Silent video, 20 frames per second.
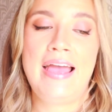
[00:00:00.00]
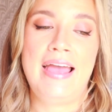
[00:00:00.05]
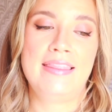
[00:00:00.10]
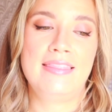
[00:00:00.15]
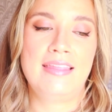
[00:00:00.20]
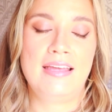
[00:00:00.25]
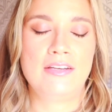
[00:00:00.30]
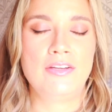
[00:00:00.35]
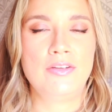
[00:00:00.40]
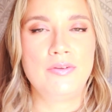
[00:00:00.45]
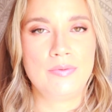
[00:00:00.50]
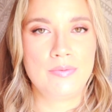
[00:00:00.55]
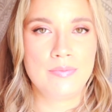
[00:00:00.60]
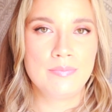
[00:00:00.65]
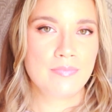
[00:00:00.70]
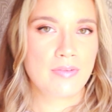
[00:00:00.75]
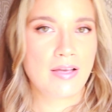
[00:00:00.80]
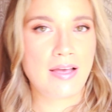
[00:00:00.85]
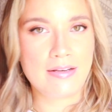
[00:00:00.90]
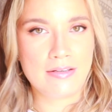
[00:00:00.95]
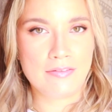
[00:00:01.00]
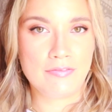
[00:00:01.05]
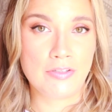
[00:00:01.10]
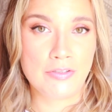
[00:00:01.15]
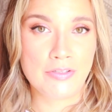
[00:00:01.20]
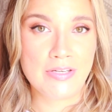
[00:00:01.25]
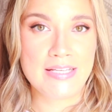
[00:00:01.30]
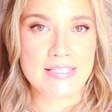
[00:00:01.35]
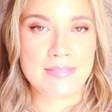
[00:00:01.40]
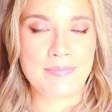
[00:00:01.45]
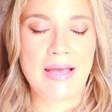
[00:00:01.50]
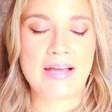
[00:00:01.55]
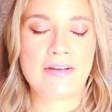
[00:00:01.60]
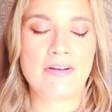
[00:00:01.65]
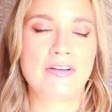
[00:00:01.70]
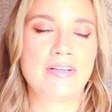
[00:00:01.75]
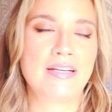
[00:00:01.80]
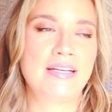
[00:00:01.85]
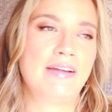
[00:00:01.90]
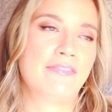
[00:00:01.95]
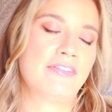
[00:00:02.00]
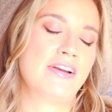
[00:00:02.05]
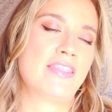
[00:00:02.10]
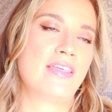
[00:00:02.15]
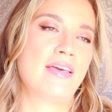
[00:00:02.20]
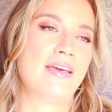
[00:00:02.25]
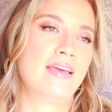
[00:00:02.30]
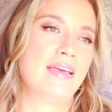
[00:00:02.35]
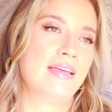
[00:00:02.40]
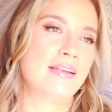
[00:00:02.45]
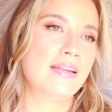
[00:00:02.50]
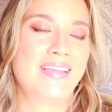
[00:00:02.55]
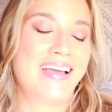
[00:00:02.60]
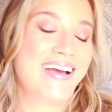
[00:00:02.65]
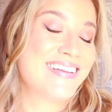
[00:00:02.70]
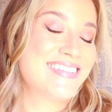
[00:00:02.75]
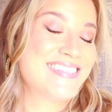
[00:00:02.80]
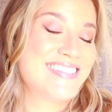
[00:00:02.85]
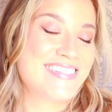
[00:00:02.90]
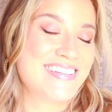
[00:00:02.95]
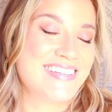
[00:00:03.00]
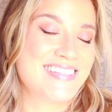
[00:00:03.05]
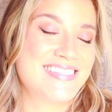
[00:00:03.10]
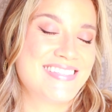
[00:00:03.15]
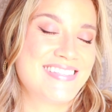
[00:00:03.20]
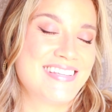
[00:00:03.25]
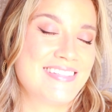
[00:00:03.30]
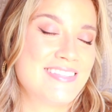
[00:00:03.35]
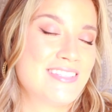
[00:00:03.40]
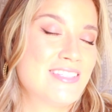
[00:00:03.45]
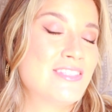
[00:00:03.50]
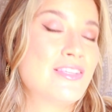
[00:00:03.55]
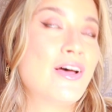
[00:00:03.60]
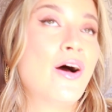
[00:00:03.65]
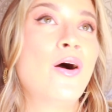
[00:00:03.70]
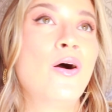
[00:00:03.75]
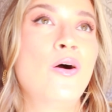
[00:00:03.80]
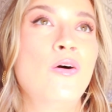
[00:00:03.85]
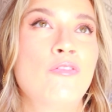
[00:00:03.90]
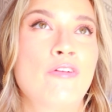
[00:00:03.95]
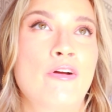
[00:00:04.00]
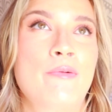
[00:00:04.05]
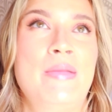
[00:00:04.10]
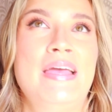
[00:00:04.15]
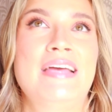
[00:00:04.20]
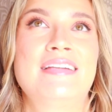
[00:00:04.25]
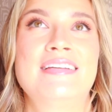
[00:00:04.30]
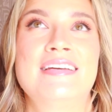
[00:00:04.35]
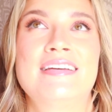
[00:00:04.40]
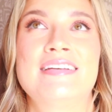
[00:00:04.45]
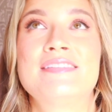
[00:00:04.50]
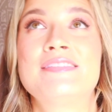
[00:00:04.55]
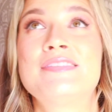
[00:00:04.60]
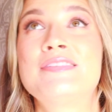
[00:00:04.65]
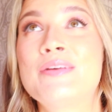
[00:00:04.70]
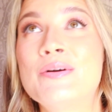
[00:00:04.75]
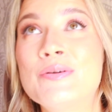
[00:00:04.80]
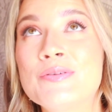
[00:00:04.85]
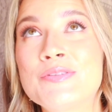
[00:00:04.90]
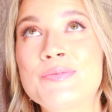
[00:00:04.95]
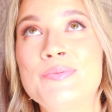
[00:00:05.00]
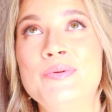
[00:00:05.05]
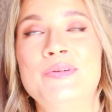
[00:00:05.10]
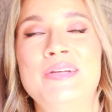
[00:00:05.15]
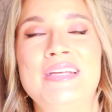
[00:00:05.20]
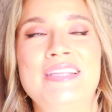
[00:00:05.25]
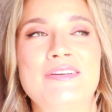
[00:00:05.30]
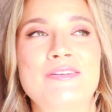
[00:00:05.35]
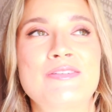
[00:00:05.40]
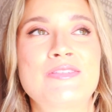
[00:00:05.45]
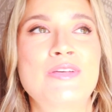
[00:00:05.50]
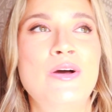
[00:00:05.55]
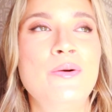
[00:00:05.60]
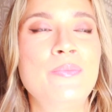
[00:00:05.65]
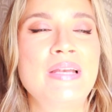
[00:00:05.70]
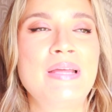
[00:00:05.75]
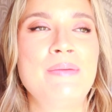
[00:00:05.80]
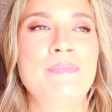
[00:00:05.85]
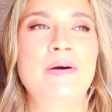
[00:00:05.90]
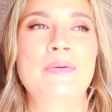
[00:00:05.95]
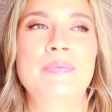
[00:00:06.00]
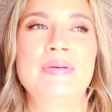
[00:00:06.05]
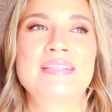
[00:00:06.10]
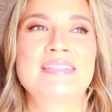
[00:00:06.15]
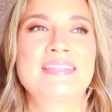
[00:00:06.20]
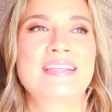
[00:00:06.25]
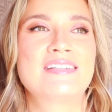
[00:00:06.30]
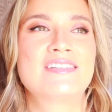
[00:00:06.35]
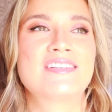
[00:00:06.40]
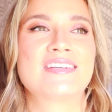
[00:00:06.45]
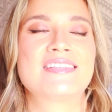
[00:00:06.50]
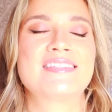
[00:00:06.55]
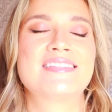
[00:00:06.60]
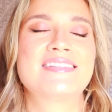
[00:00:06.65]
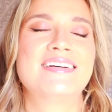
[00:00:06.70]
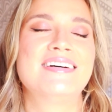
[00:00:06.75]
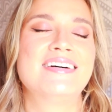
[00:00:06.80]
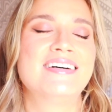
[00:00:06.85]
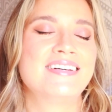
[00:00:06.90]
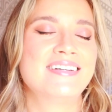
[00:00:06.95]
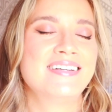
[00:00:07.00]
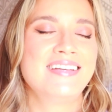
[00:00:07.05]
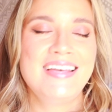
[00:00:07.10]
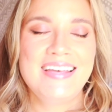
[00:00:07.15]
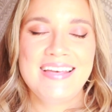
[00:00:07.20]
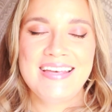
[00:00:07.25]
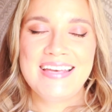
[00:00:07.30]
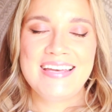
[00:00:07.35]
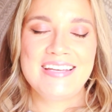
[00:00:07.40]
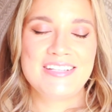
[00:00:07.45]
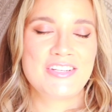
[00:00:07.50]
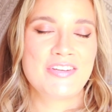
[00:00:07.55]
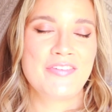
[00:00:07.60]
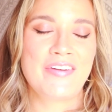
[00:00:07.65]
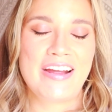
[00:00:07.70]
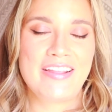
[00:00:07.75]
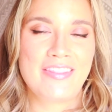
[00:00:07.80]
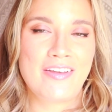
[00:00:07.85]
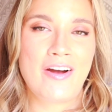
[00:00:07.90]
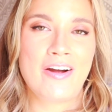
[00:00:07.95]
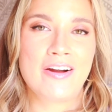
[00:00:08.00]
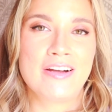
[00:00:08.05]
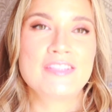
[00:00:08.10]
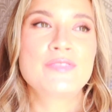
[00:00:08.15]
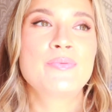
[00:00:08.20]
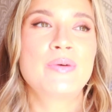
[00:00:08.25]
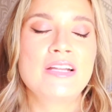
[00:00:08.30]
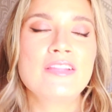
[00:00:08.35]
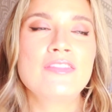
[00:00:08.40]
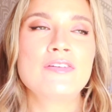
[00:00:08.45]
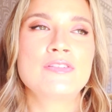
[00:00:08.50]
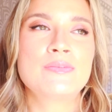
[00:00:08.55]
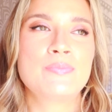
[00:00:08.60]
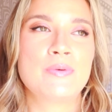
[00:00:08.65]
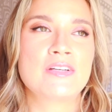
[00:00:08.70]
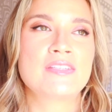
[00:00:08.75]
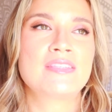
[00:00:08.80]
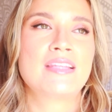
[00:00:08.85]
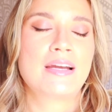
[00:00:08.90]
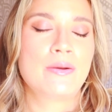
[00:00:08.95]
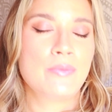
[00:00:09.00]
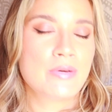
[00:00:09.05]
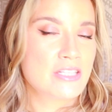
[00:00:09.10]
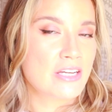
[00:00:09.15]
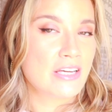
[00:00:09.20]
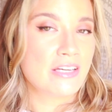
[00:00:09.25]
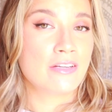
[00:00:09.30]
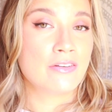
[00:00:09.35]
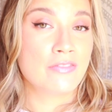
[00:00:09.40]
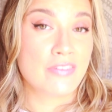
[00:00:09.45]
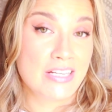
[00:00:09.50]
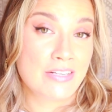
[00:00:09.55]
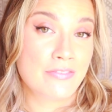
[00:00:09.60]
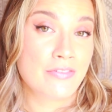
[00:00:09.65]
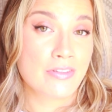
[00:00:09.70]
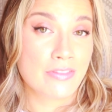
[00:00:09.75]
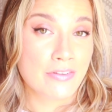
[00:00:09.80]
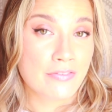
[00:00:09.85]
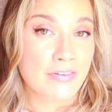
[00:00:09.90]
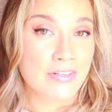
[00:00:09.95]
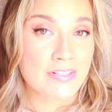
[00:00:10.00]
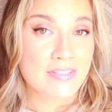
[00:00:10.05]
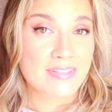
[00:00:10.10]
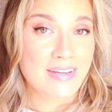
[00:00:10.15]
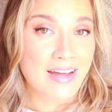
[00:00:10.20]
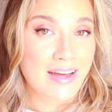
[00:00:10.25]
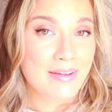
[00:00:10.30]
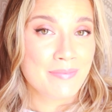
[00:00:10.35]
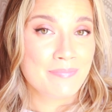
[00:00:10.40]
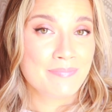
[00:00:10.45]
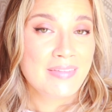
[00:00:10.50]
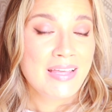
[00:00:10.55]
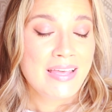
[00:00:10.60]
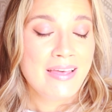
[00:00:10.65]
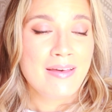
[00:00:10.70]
And then you kind of learn his background and everything. And yeah, it's so romantic and so swoony. There's so many moments that just hit you right in the heart. It's one of those books that I wish I could read for the first time.